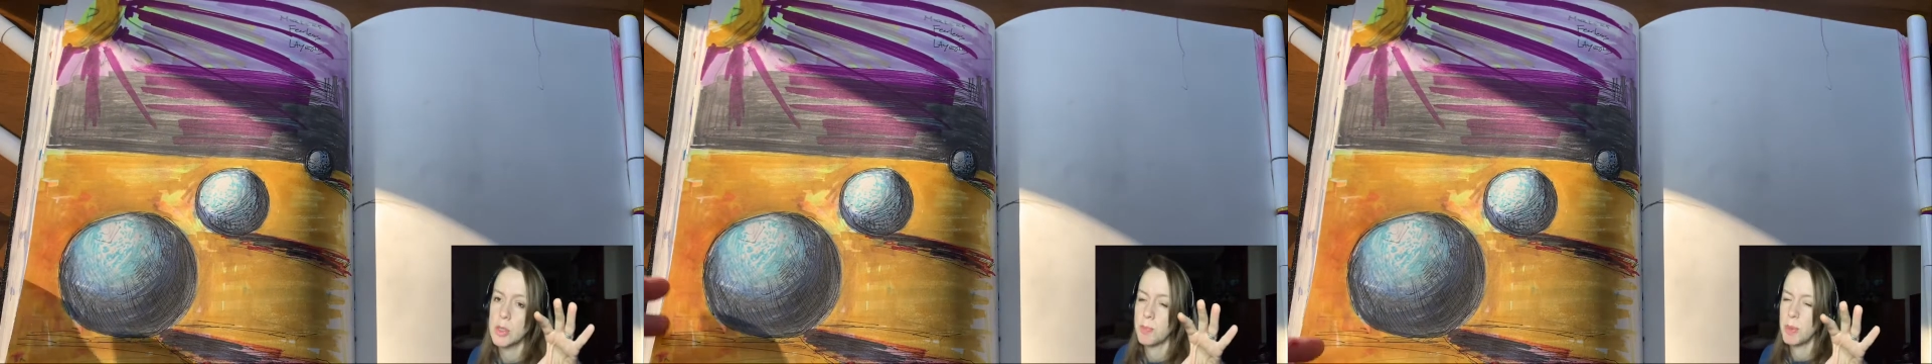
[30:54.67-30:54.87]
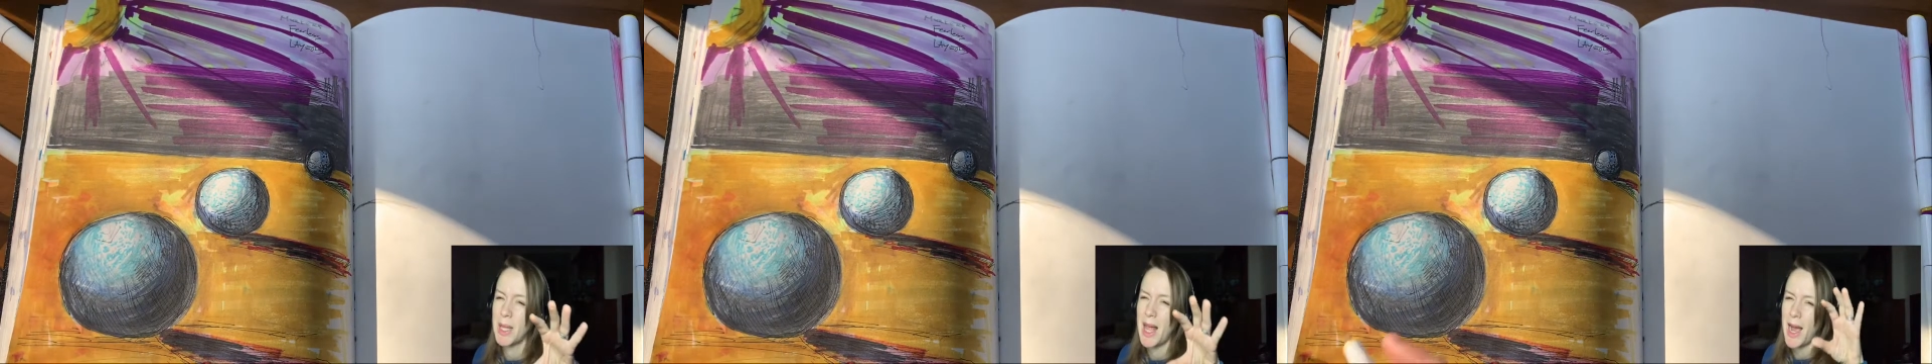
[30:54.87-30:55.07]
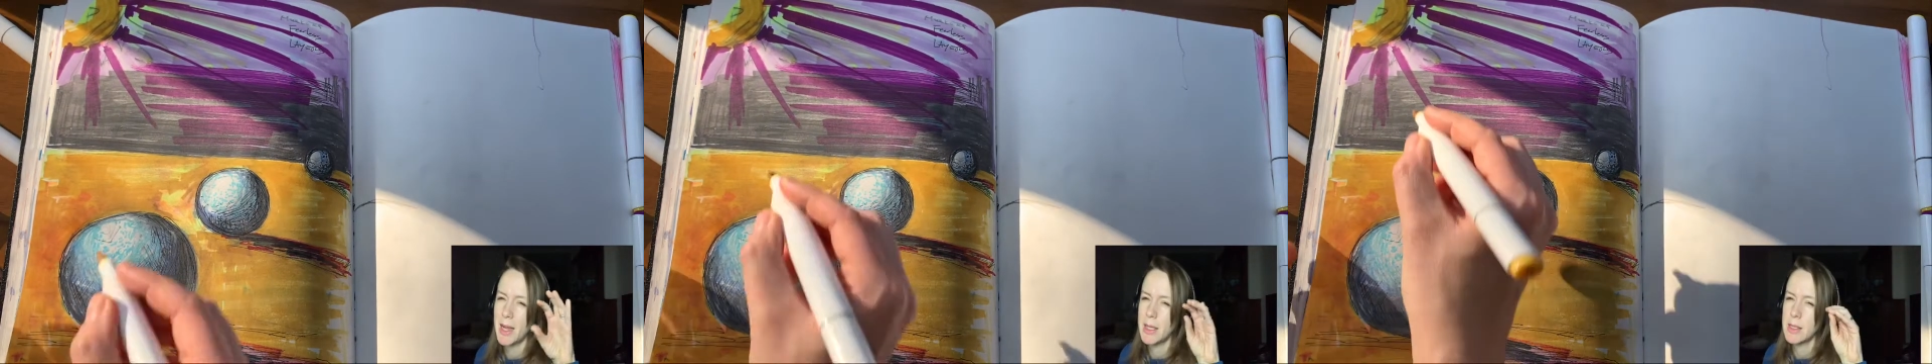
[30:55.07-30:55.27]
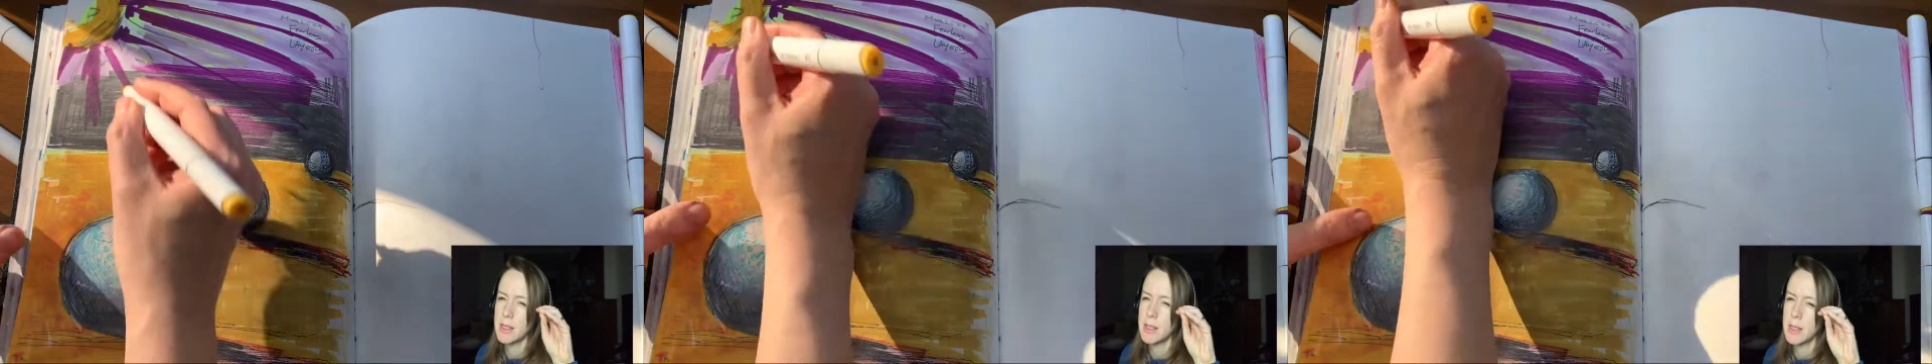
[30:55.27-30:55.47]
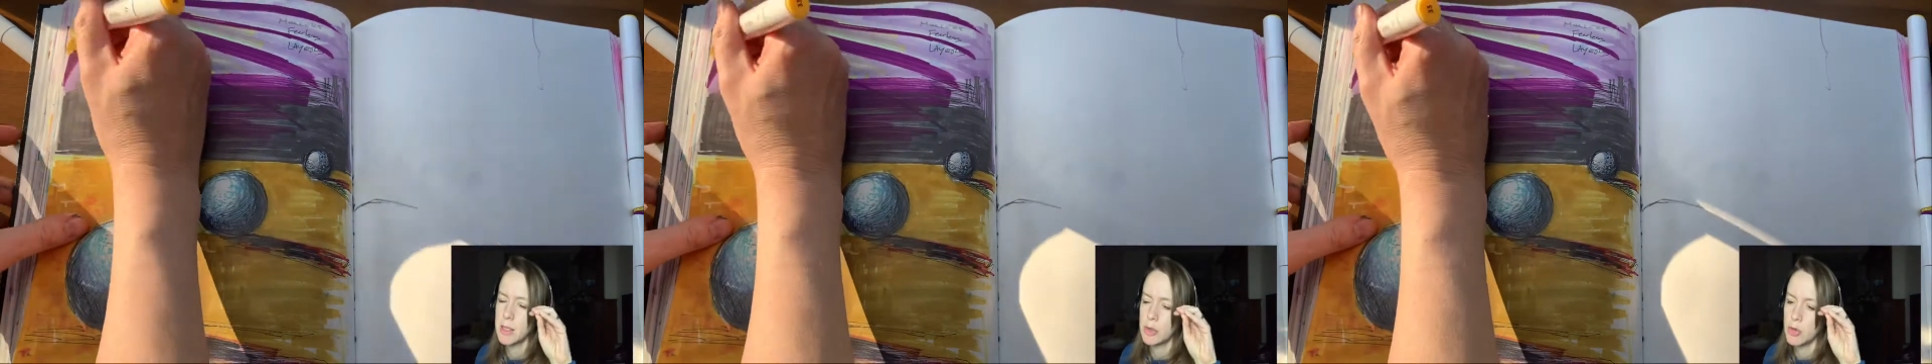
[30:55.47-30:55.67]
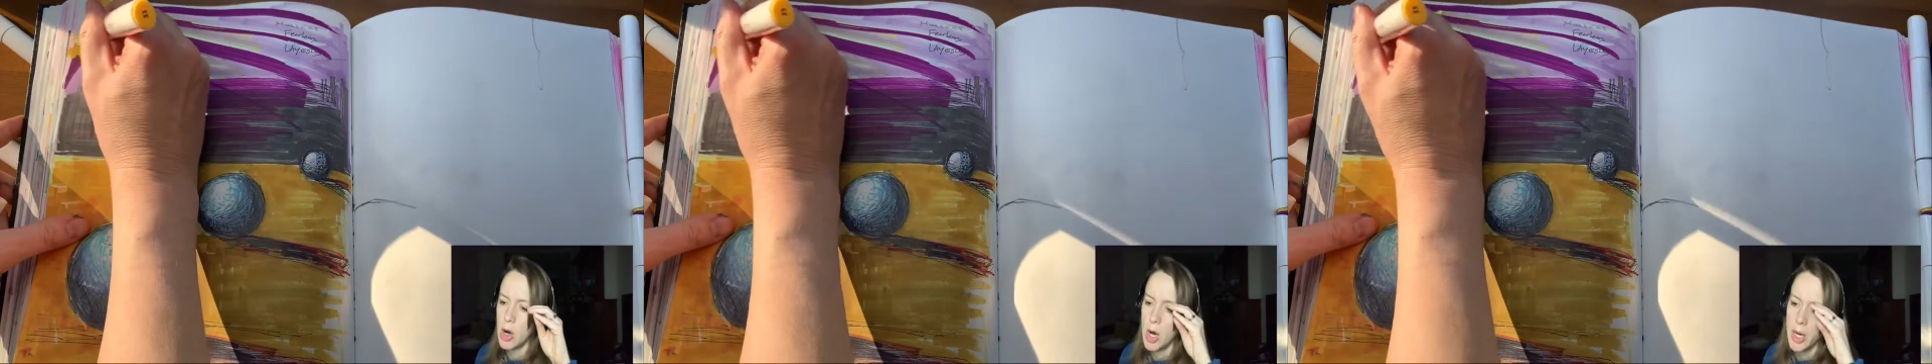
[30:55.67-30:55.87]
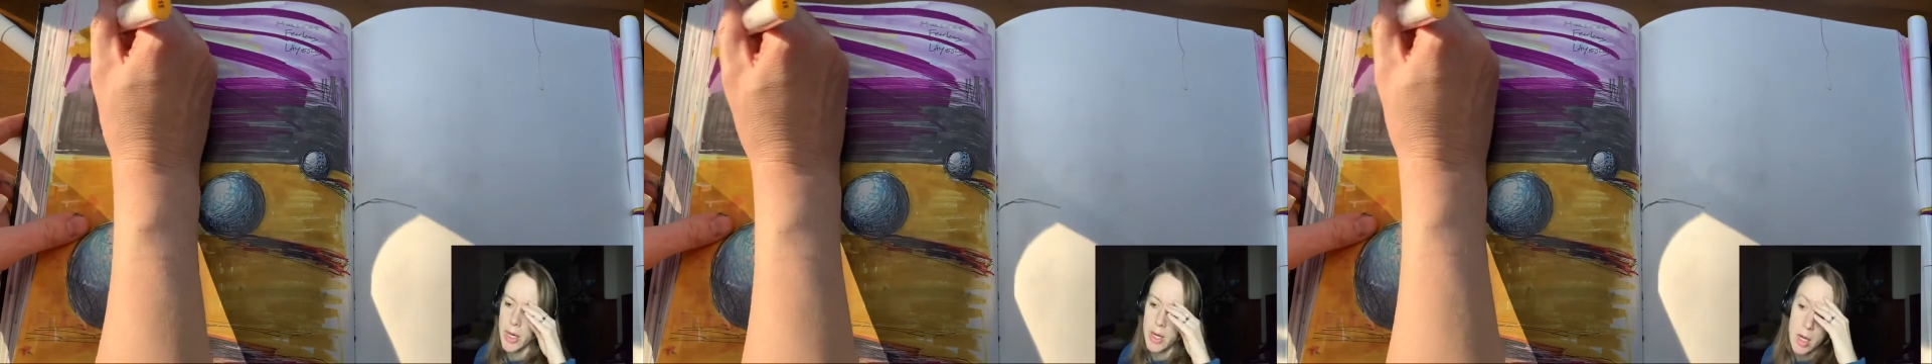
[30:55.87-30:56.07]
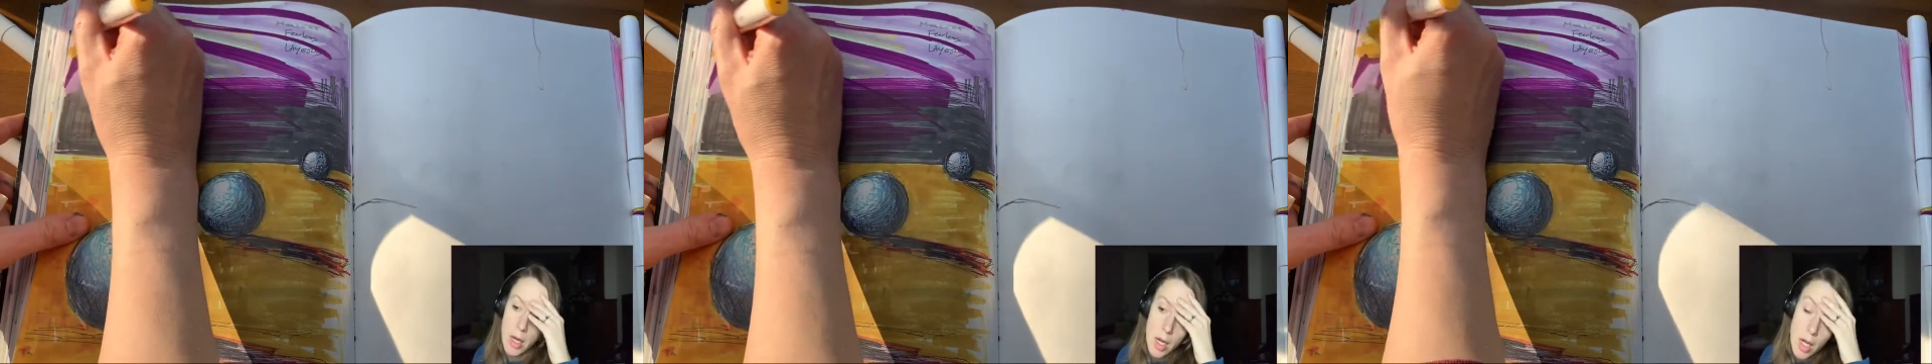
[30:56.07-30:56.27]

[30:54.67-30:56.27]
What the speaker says: black into the drawing.